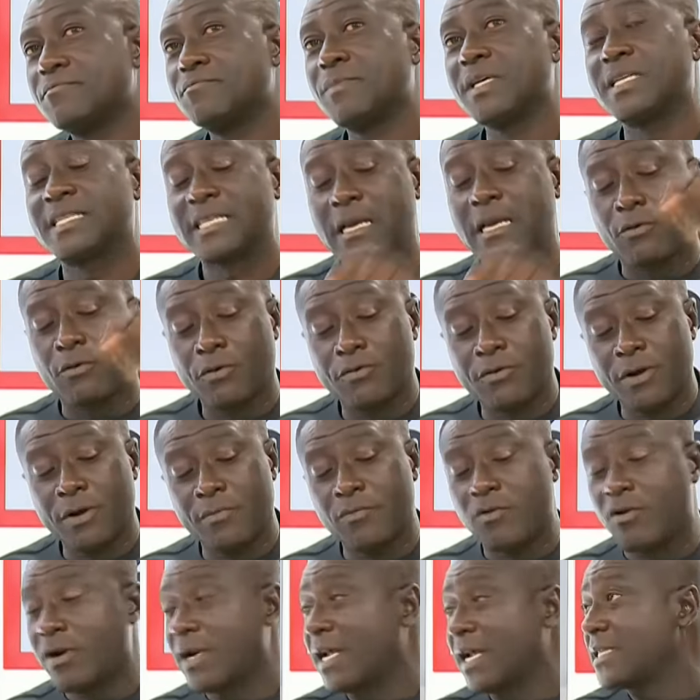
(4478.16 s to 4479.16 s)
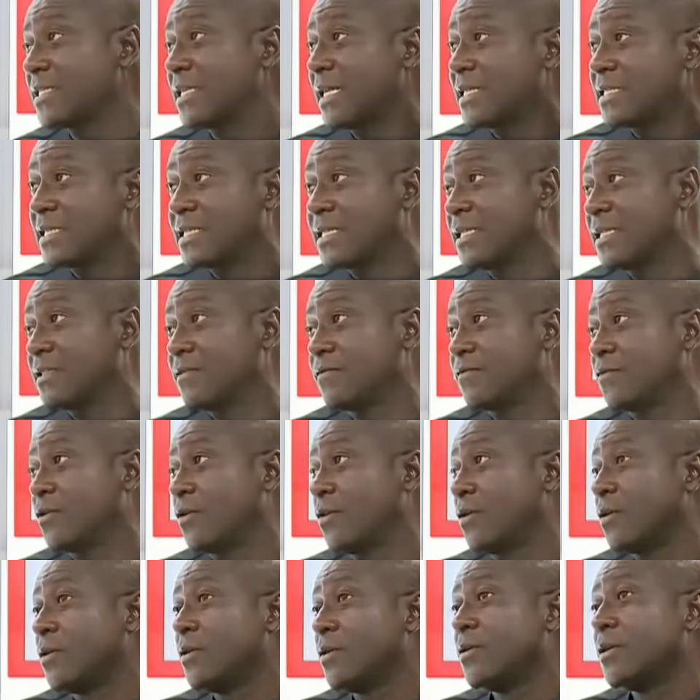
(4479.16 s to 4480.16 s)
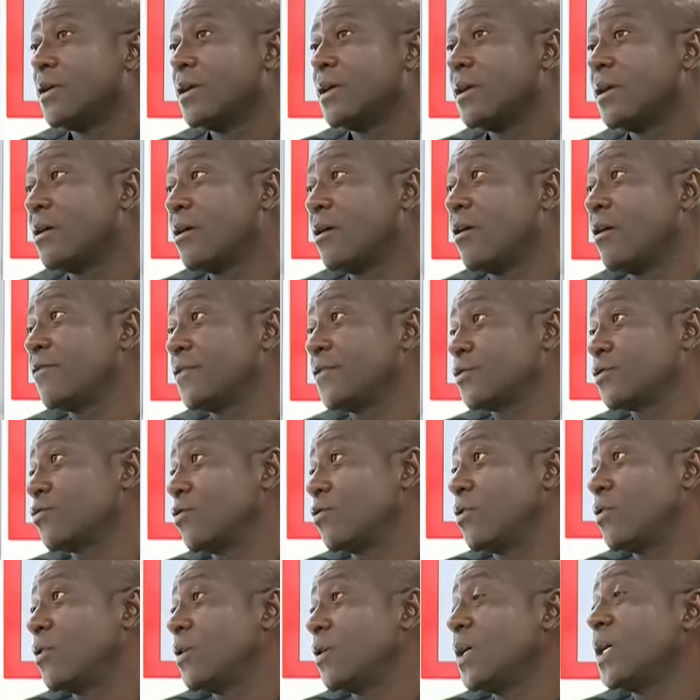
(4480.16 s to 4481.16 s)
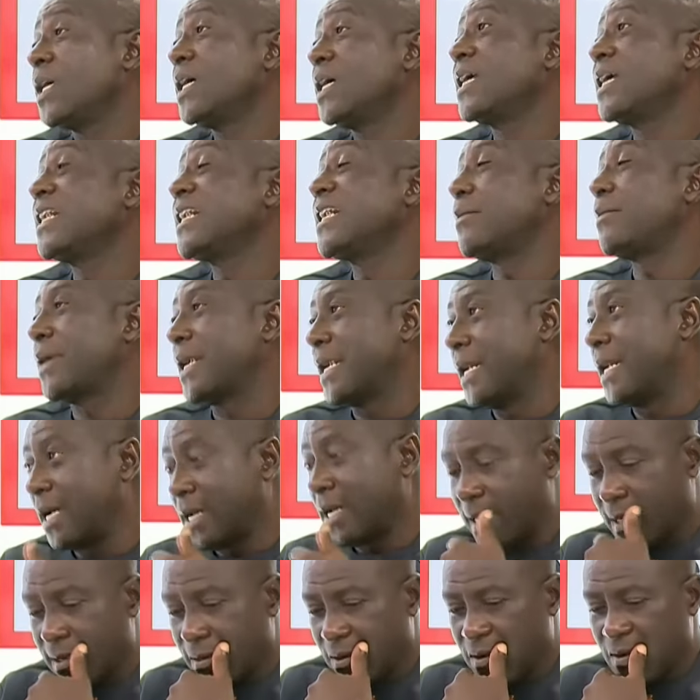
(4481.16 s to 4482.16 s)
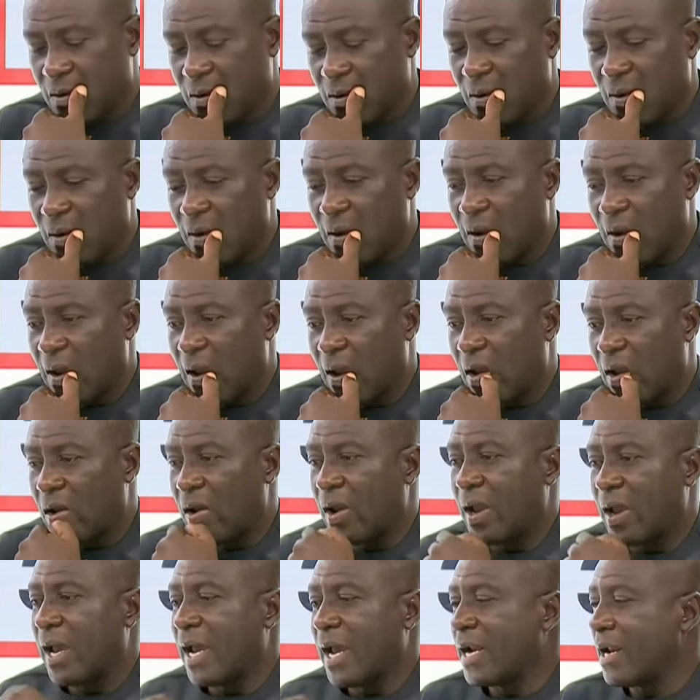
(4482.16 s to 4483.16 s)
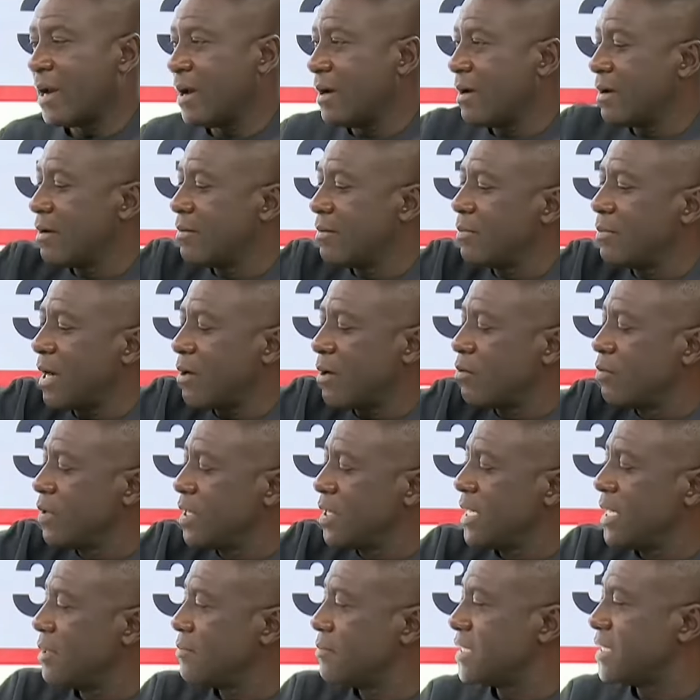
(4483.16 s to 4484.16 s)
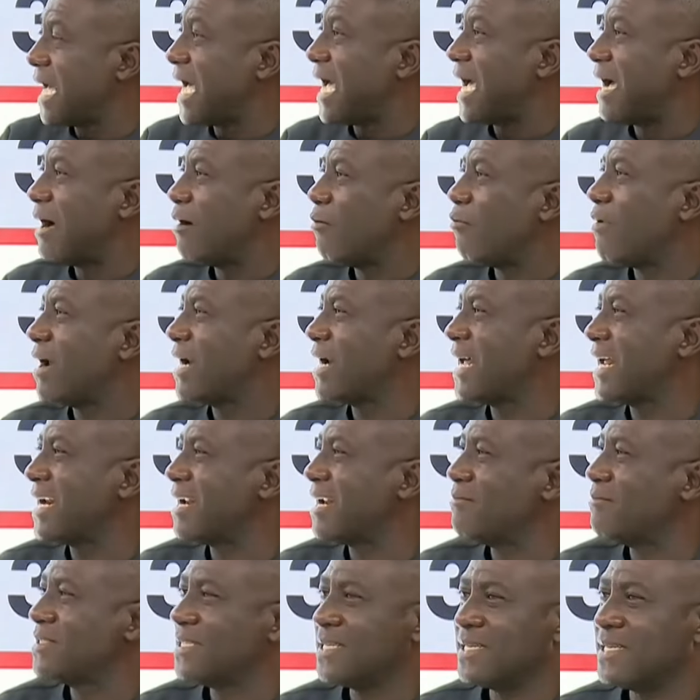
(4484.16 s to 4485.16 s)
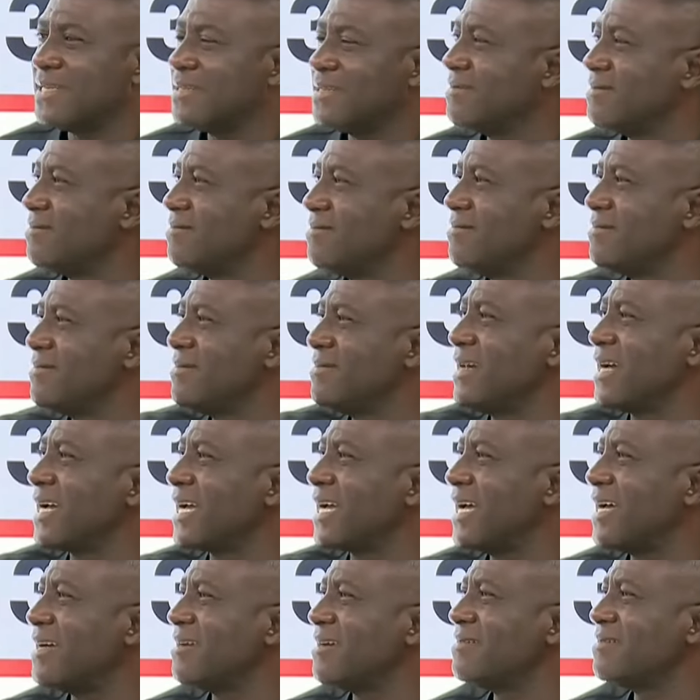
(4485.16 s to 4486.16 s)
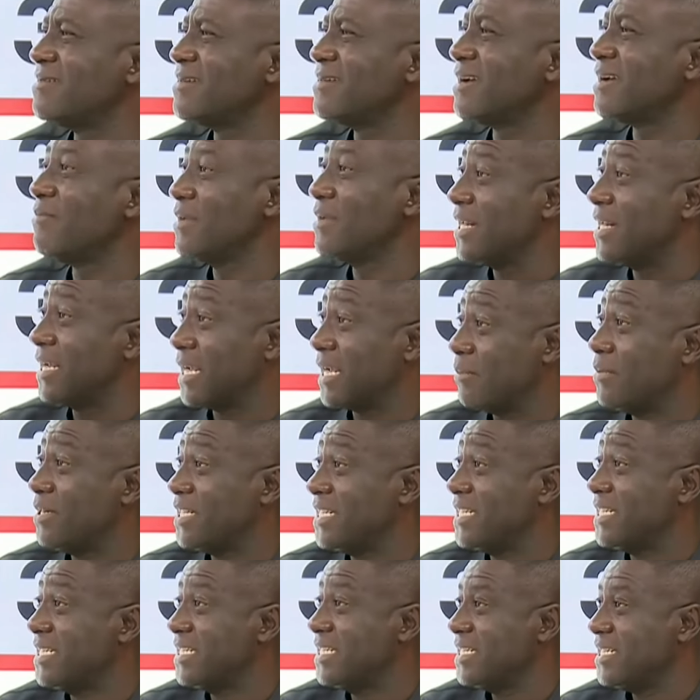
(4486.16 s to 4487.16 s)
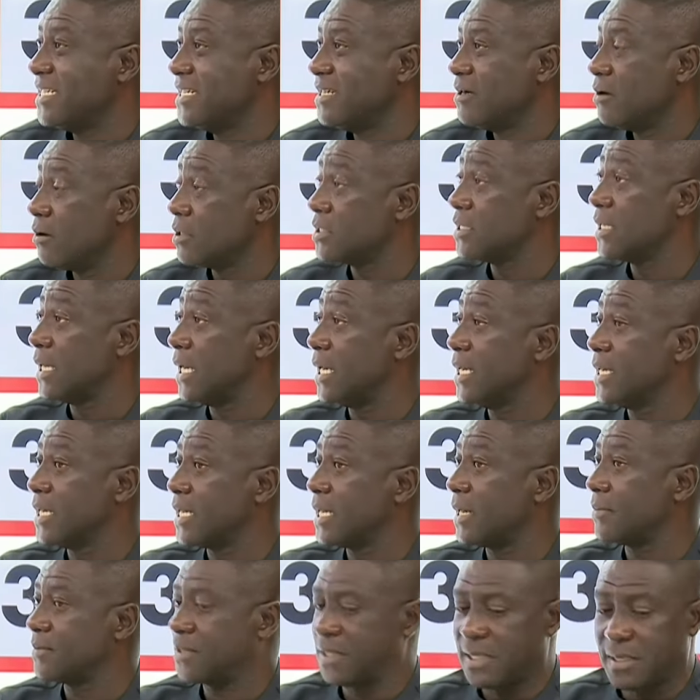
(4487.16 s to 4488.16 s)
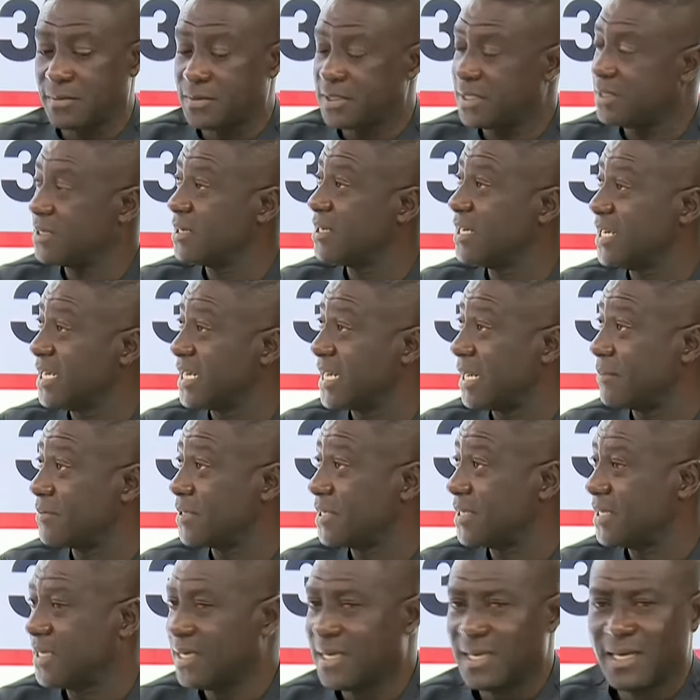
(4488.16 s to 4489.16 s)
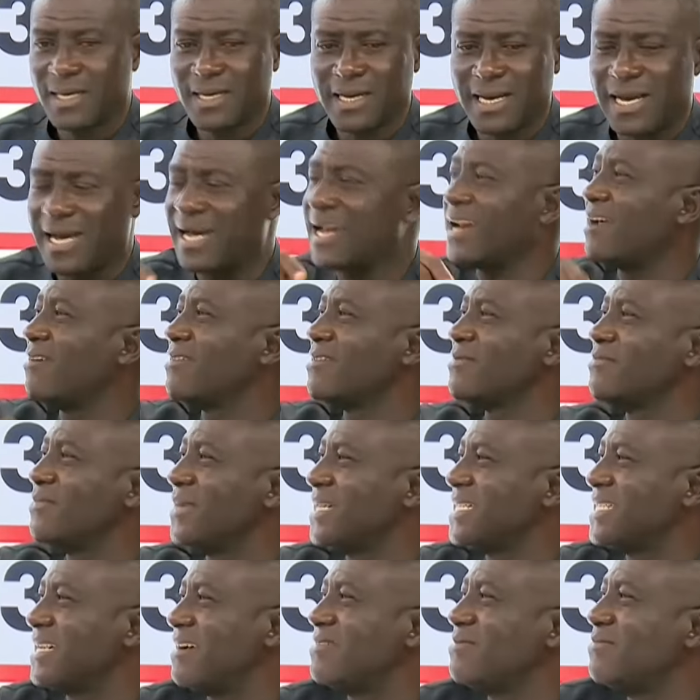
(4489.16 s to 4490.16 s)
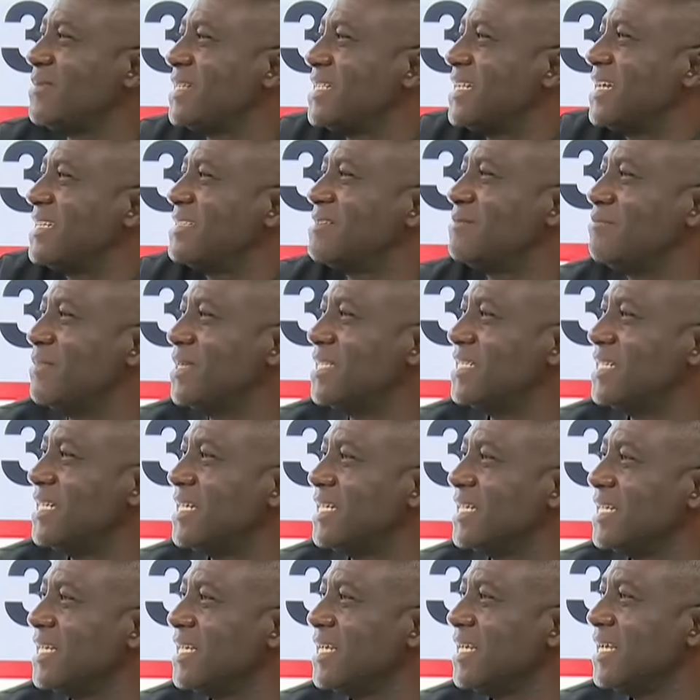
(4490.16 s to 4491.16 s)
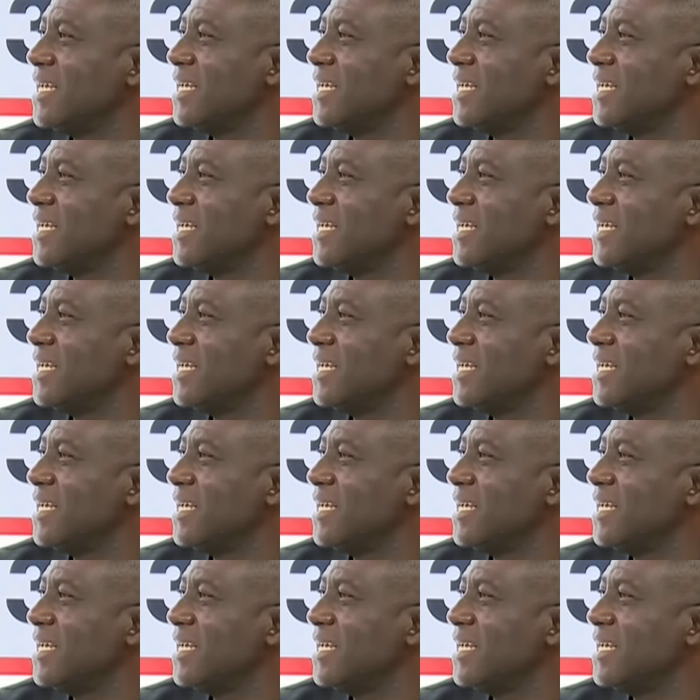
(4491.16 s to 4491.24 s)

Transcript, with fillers: Meti akonwa mu national security for office wo na mada. Ena ba ko be nyanam say ah wada na say nanka kamia den community. O say eh captain na say eh captain. Ahana o de met na o de met answer me dey.